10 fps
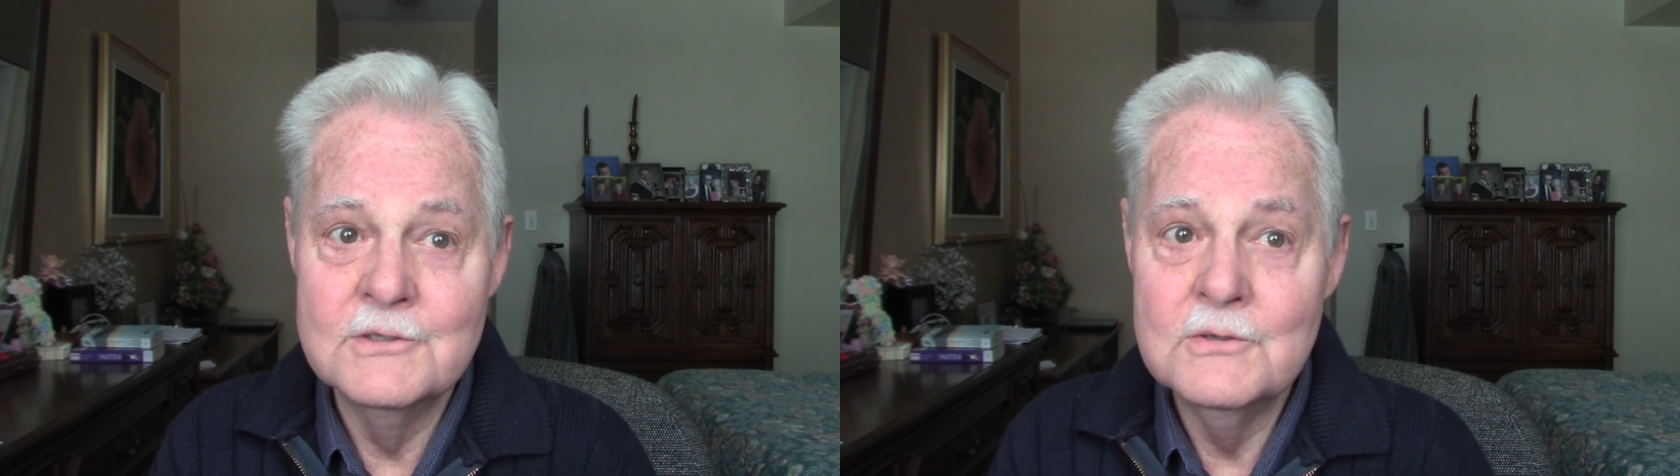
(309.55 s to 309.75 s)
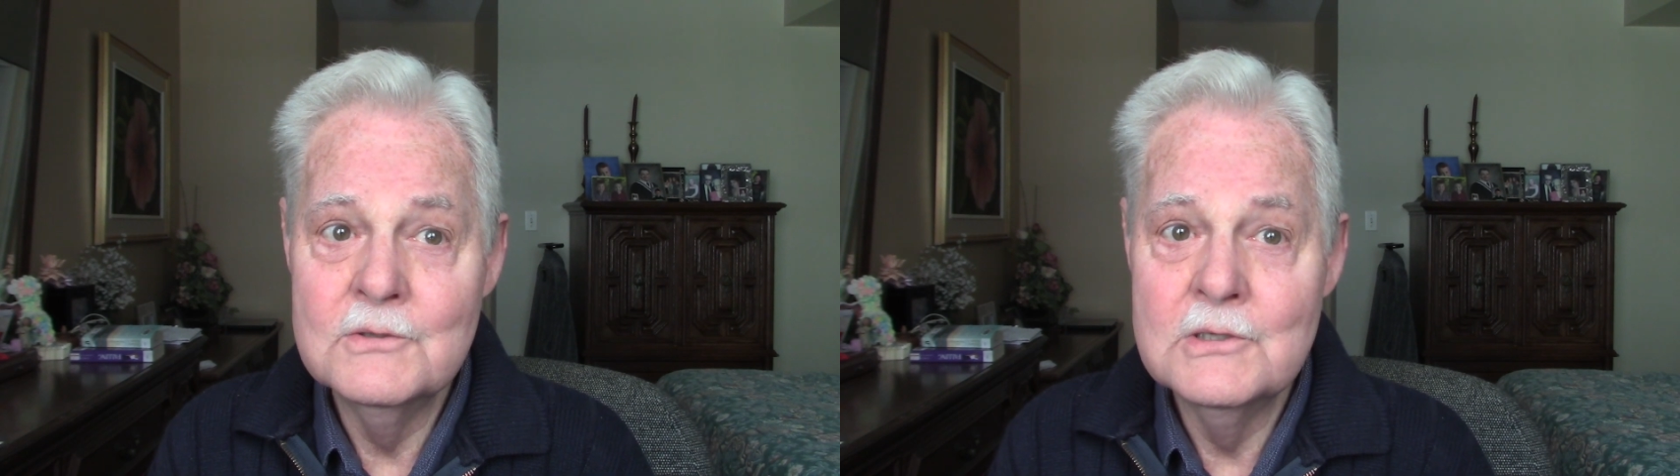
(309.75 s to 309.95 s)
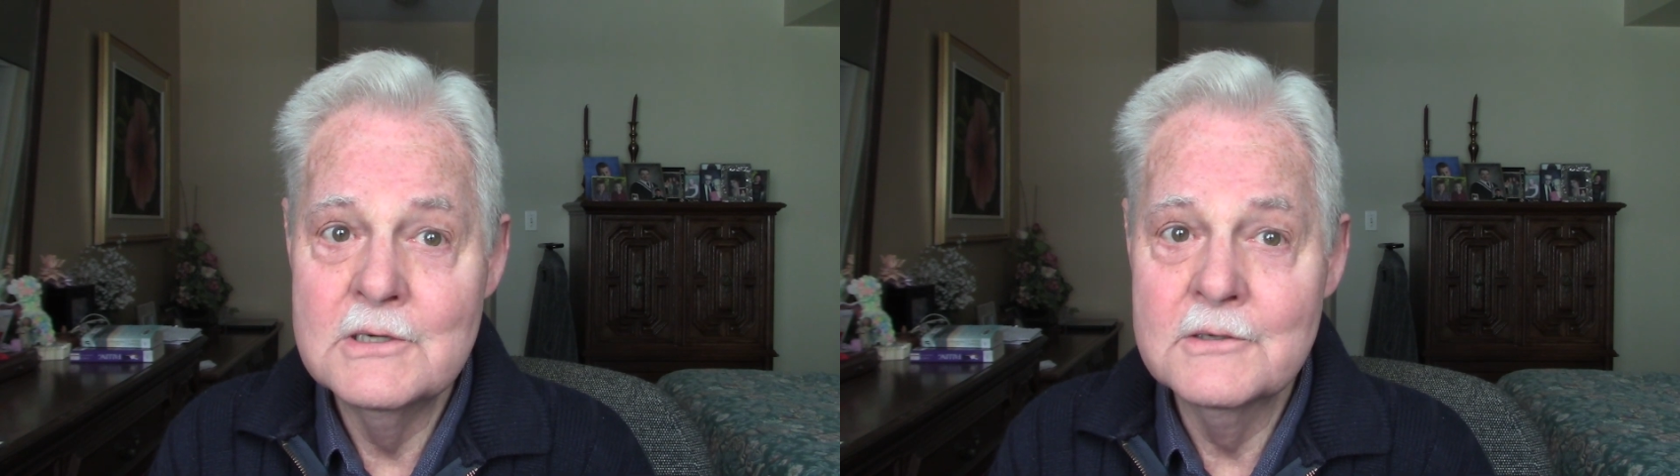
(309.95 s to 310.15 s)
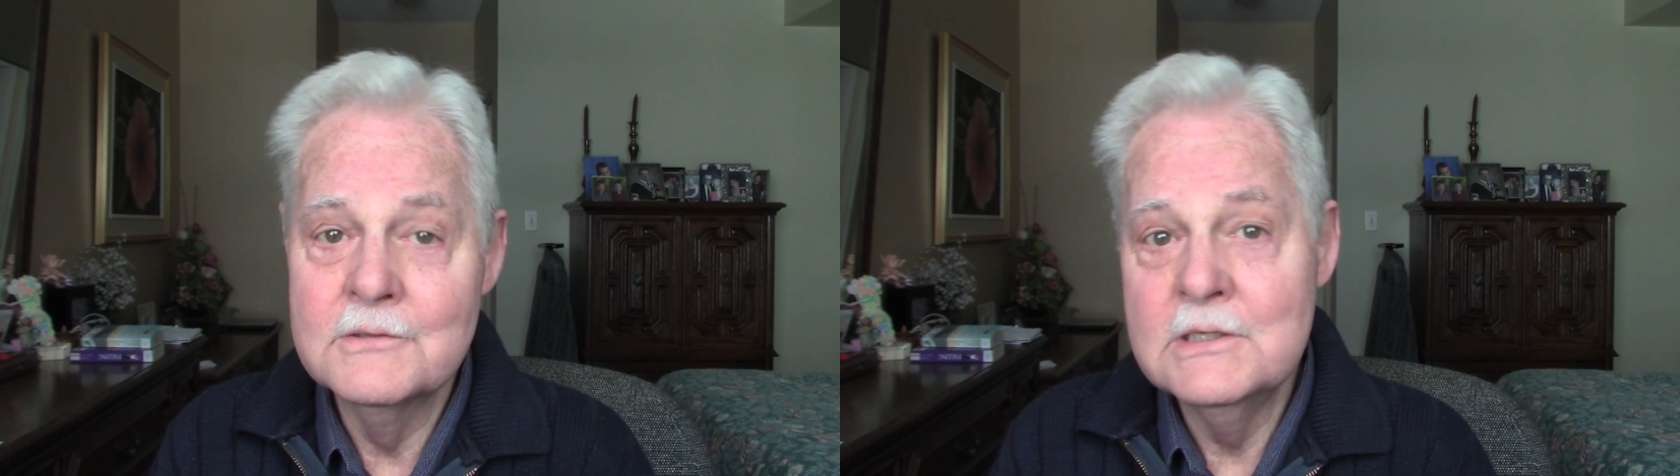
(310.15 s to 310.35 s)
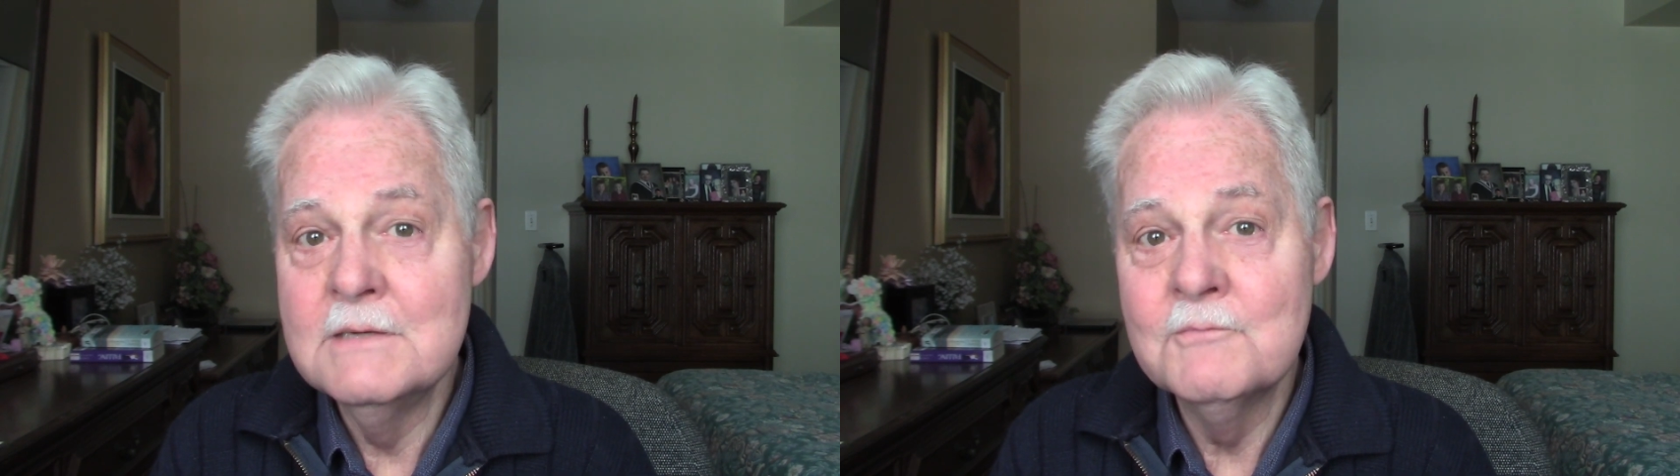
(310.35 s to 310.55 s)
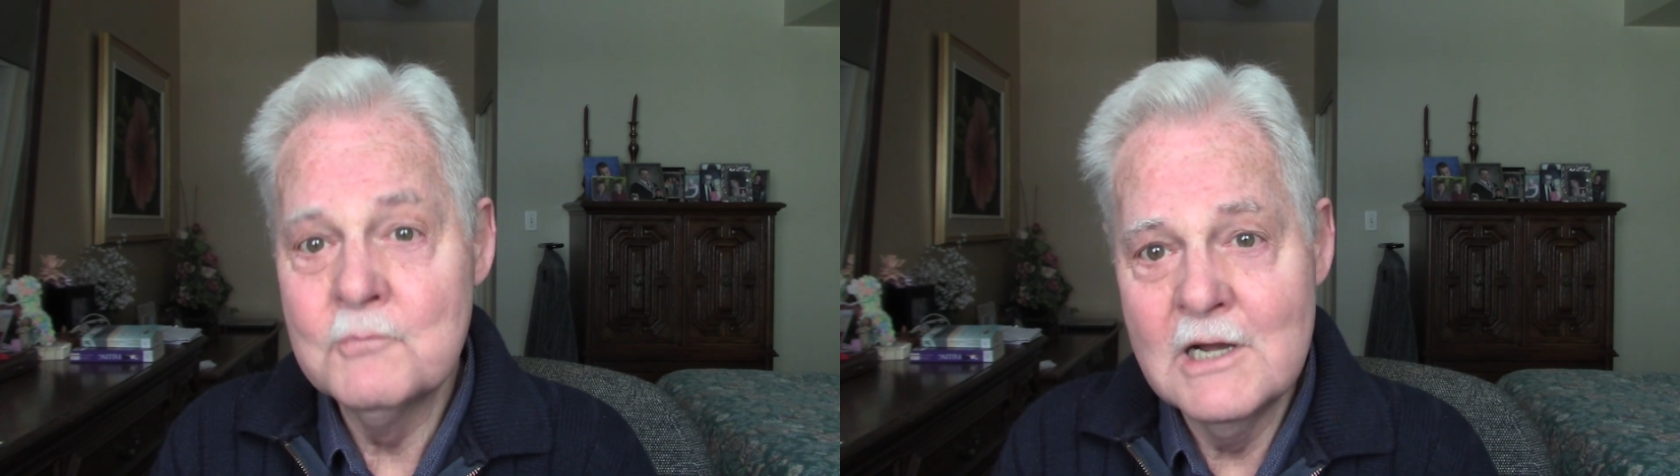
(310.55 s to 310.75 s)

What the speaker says: no longer deemed